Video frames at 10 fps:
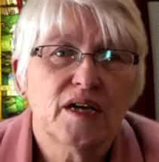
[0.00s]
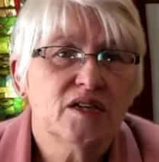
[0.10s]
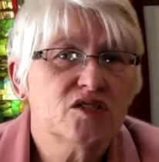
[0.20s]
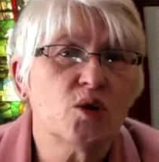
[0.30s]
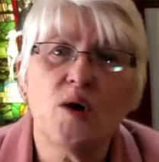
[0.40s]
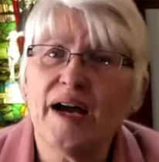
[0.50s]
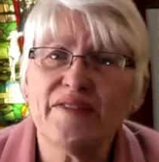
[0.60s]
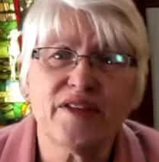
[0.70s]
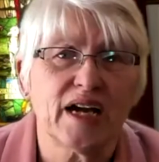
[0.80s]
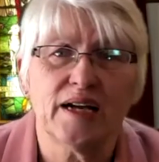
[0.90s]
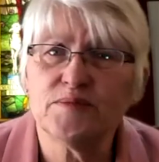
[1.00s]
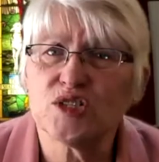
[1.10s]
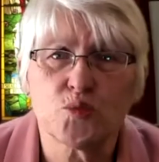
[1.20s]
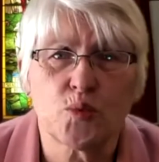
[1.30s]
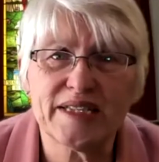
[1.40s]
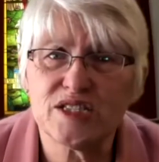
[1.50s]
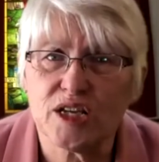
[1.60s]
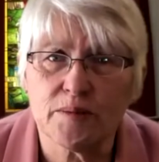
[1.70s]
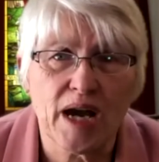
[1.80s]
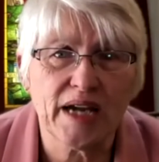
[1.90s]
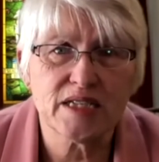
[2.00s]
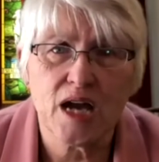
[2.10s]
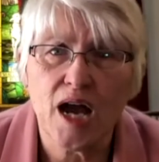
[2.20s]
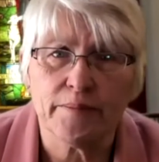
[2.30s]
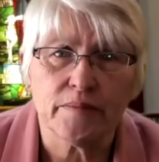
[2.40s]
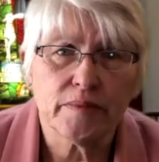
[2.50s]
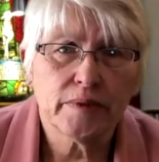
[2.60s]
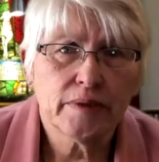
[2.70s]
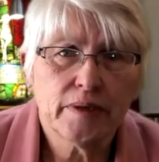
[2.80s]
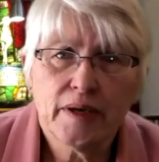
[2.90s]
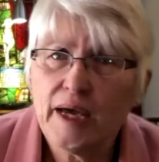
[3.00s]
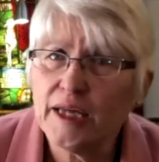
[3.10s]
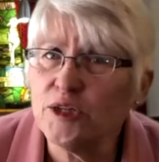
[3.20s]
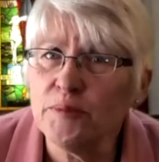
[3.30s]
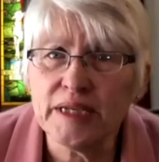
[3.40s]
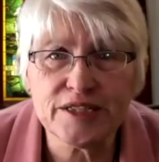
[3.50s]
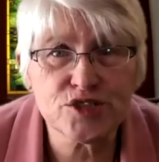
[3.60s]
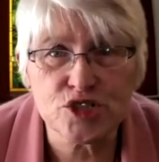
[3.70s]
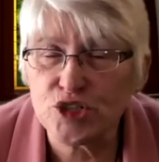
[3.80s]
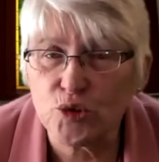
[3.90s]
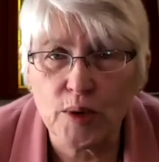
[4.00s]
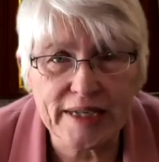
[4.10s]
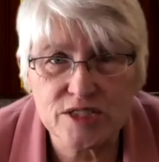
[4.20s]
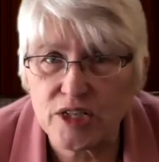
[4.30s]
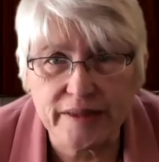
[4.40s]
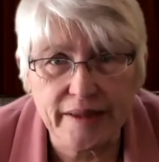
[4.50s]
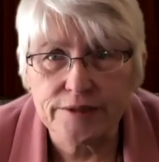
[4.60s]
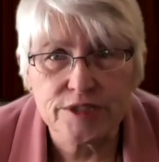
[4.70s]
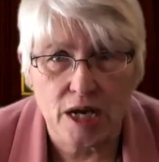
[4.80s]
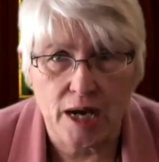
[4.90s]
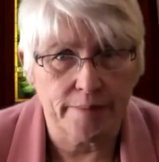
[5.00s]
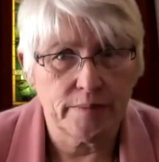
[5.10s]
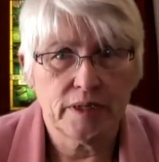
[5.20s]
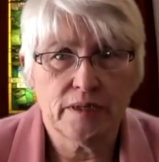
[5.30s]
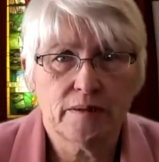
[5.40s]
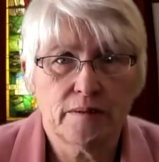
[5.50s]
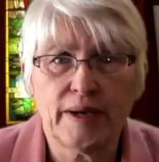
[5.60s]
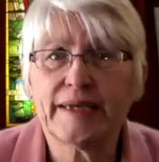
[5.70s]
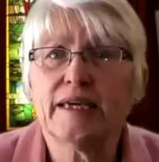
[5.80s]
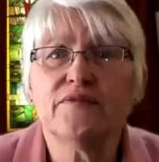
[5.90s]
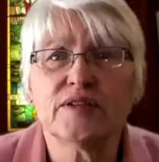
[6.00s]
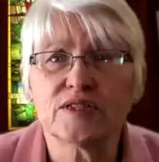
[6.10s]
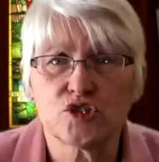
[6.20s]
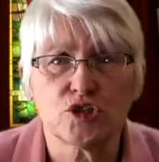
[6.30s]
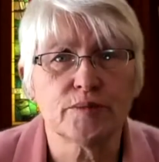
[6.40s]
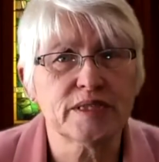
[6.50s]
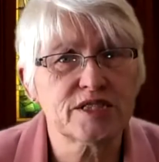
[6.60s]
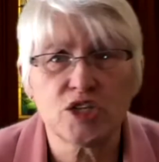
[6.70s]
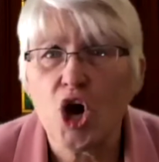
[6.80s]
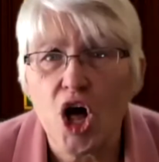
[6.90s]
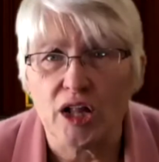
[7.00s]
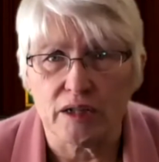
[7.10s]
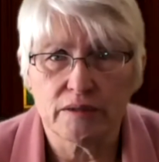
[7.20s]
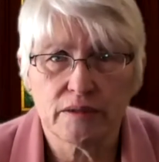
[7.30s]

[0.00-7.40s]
So I think I'm just wasting my time. And the ministers are wasting their time by giving sermons at all.